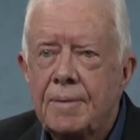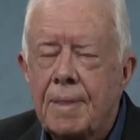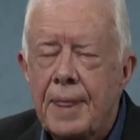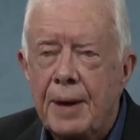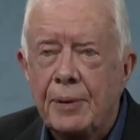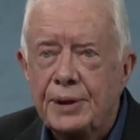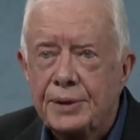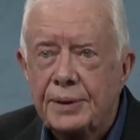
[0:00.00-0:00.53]

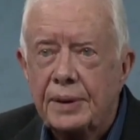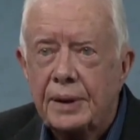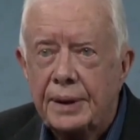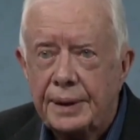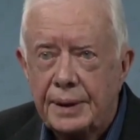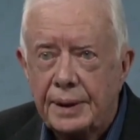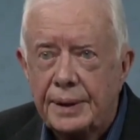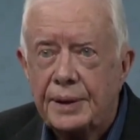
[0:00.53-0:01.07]
And we still are
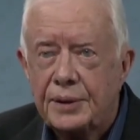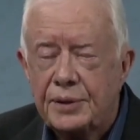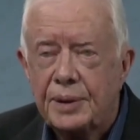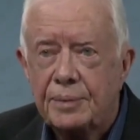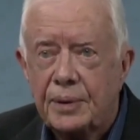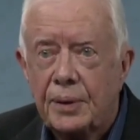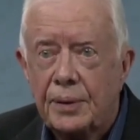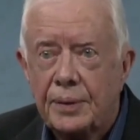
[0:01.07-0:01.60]
in the leadership
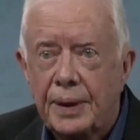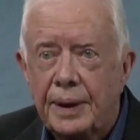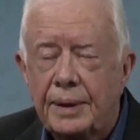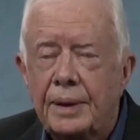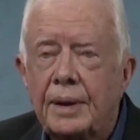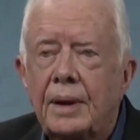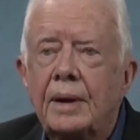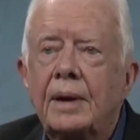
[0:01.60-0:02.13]
role in that
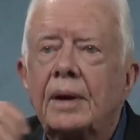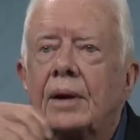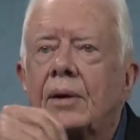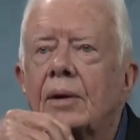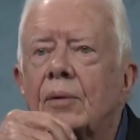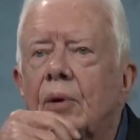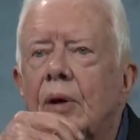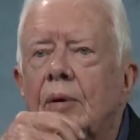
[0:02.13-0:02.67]
on
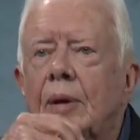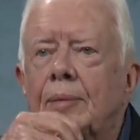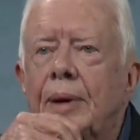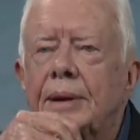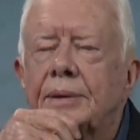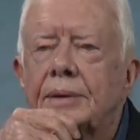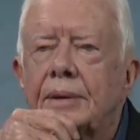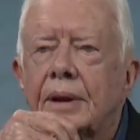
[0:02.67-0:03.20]
a worldwide basis.